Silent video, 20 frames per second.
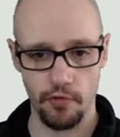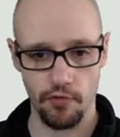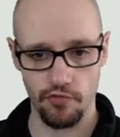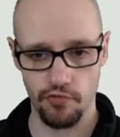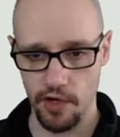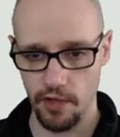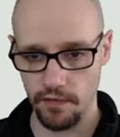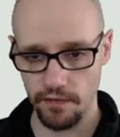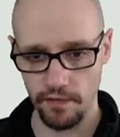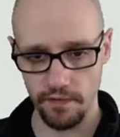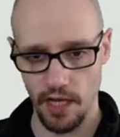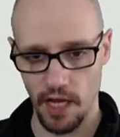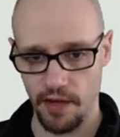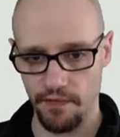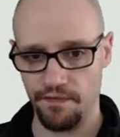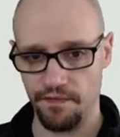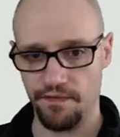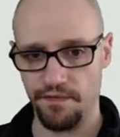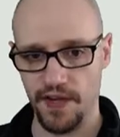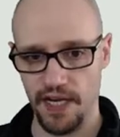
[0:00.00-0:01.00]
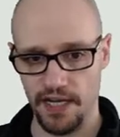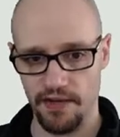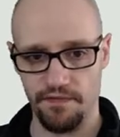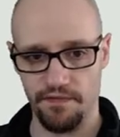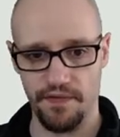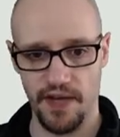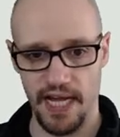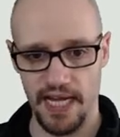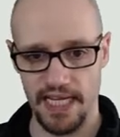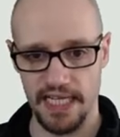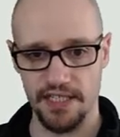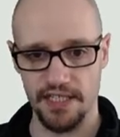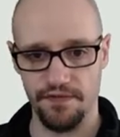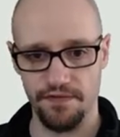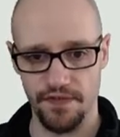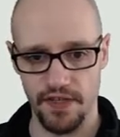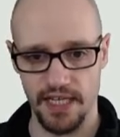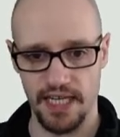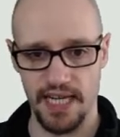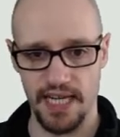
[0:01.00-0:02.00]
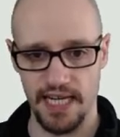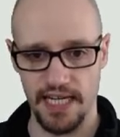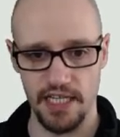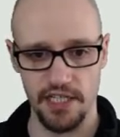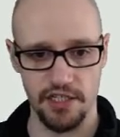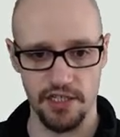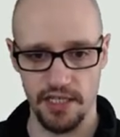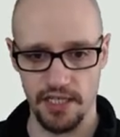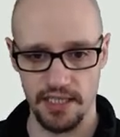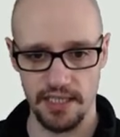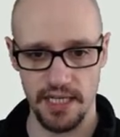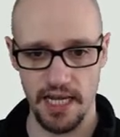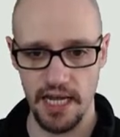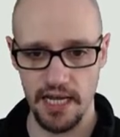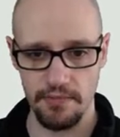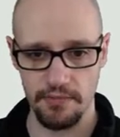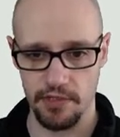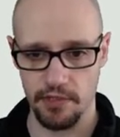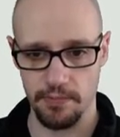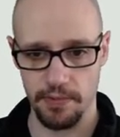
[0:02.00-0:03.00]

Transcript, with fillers: growth, I think that is the key to this game to be